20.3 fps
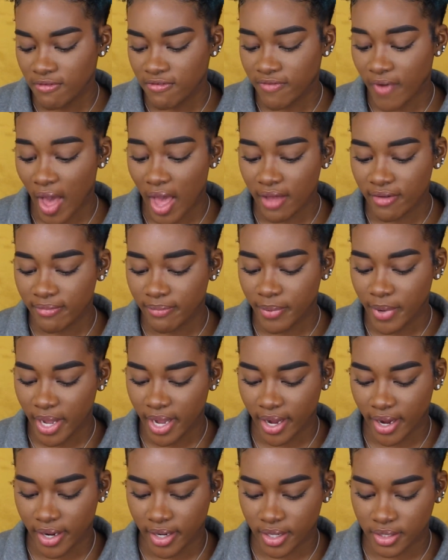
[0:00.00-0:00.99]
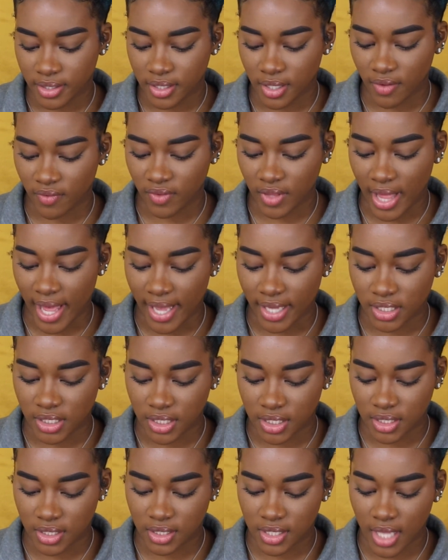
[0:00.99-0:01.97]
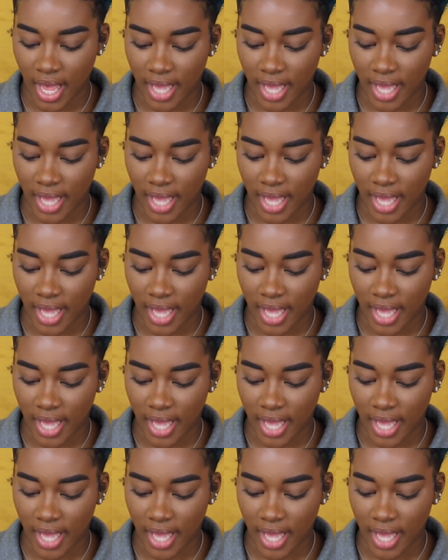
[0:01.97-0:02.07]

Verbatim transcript: five pairs of lashes.